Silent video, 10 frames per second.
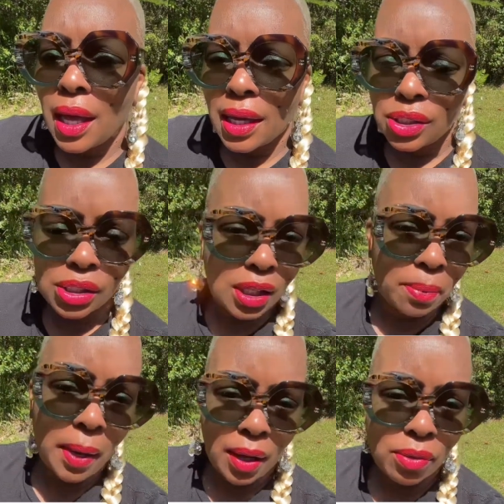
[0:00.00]
and just get
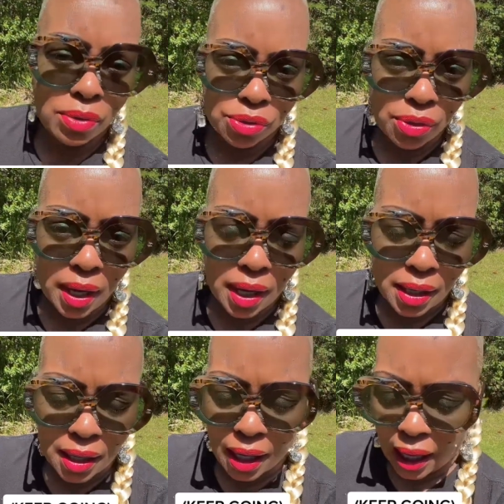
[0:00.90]
back on track.
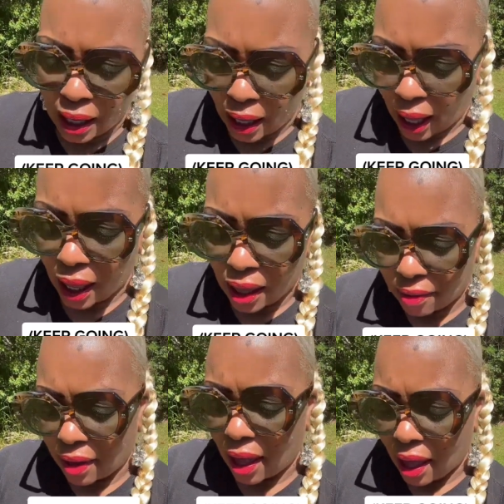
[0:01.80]
I have
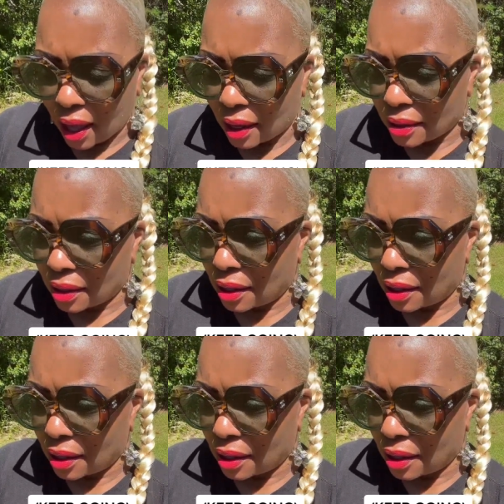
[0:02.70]
had